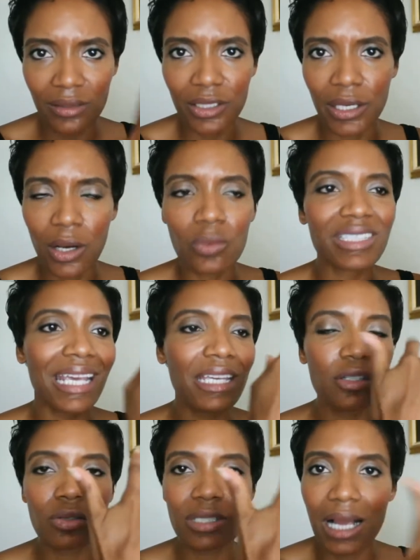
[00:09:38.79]
You know, take
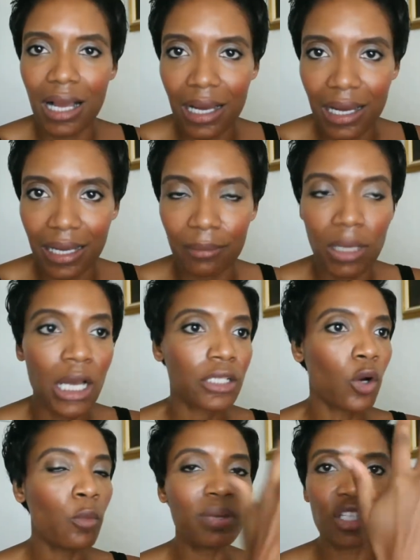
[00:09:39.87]
your time.
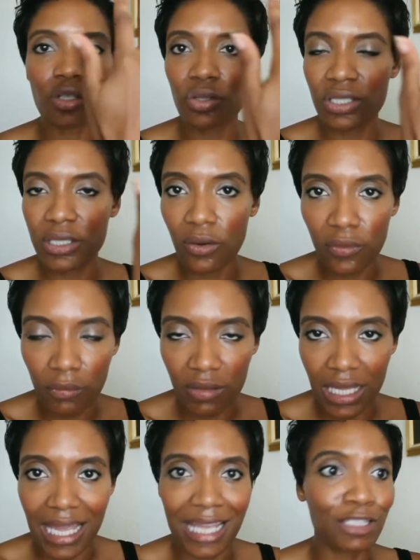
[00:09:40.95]
Don't beat yourself over
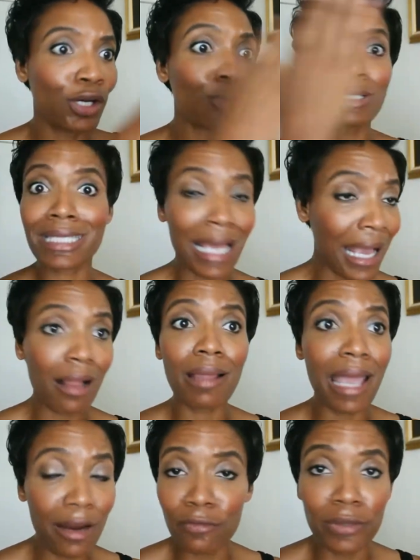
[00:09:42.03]
the head. Don't tell
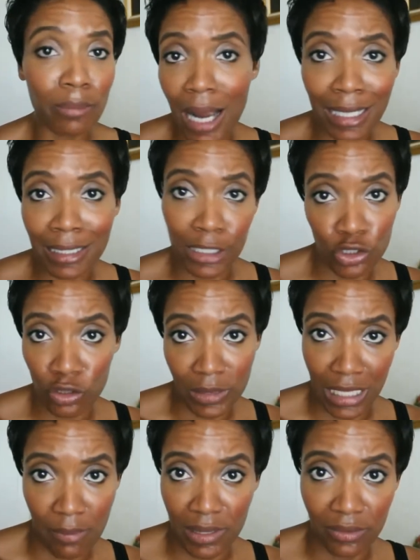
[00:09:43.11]
everybody that you're
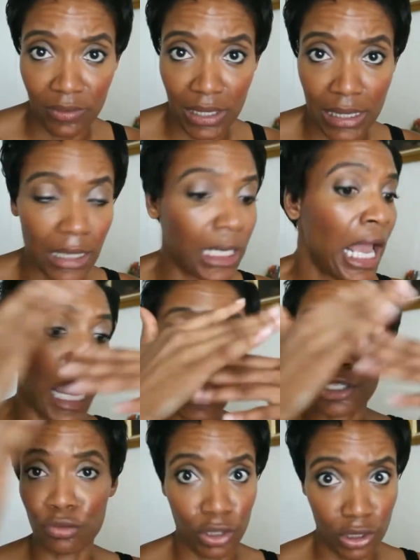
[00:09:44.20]
becoming a vegan
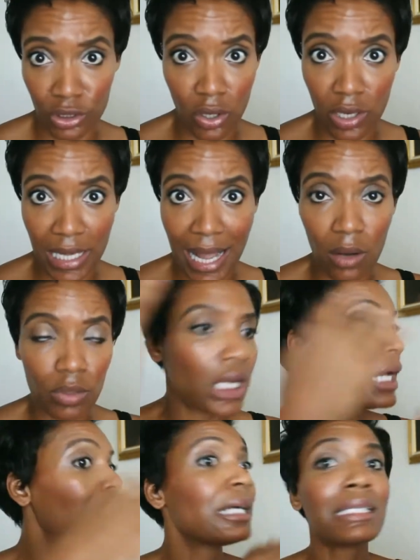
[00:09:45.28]
and you're just starting out.
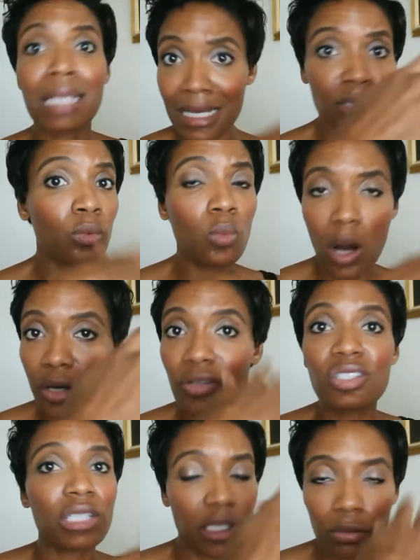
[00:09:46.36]
Test the
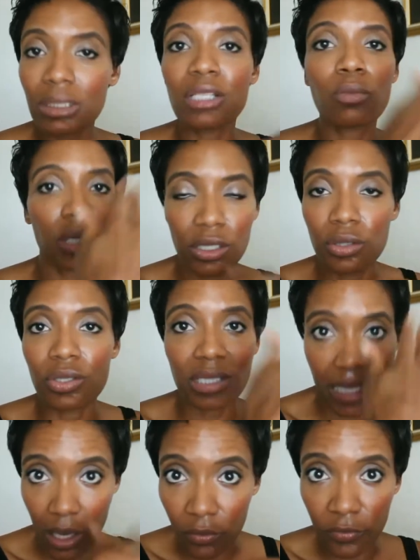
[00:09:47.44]
waters secretly with
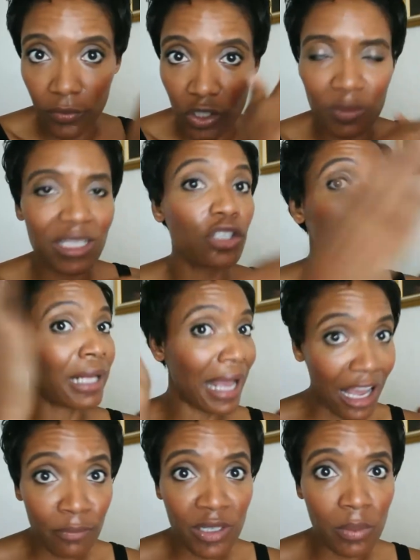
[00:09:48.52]
yourself first, because you're going to
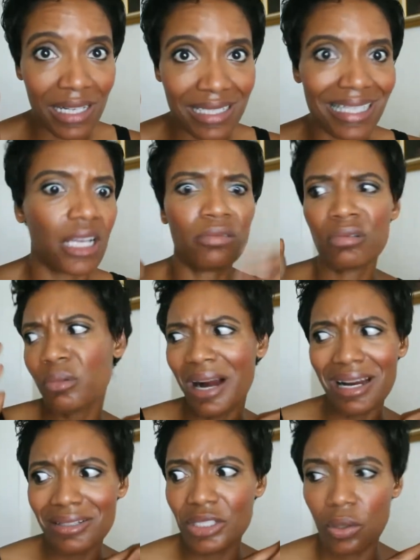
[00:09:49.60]
have people that say, oh, why
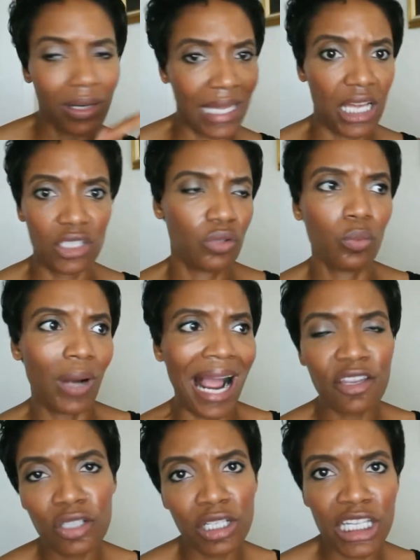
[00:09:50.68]
are you doing that? You, how
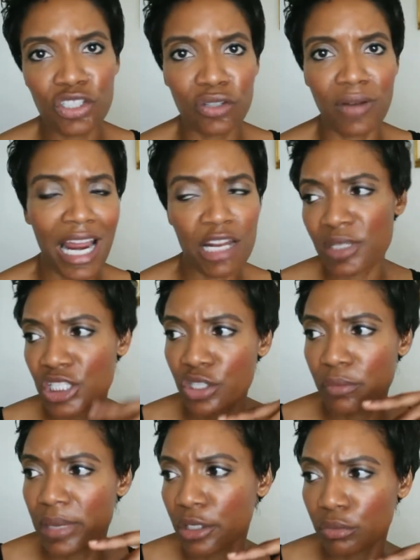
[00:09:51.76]
are you going to get your vitamins and
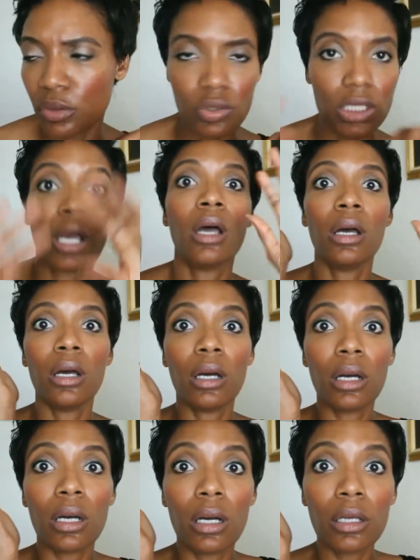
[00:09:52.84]
your minerals?
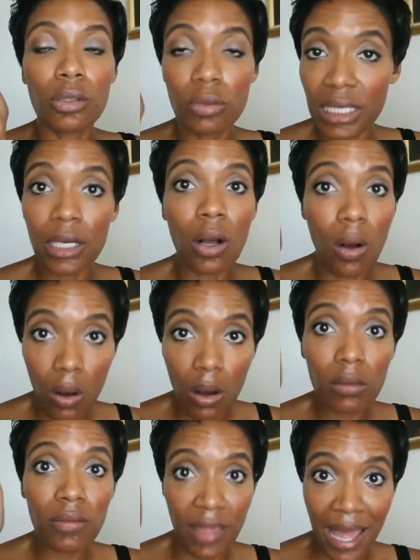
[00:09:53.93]
You get
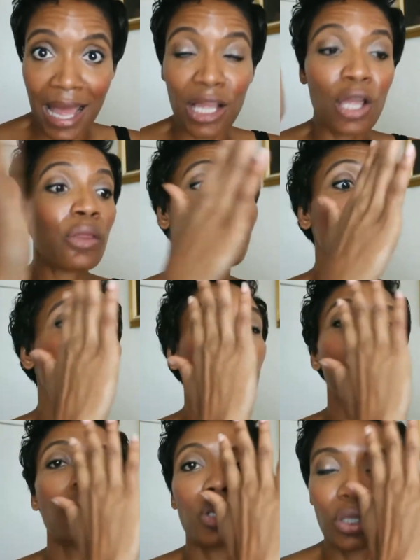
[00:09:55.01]
all of that
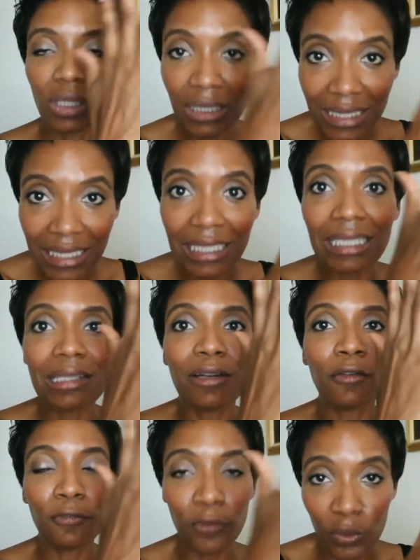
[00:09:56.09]
through the clean
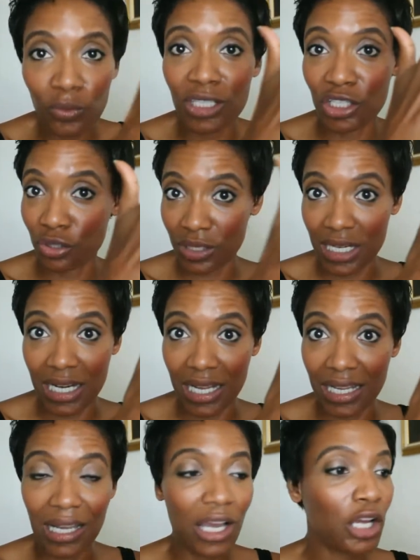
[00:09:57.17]
foods that you're eating.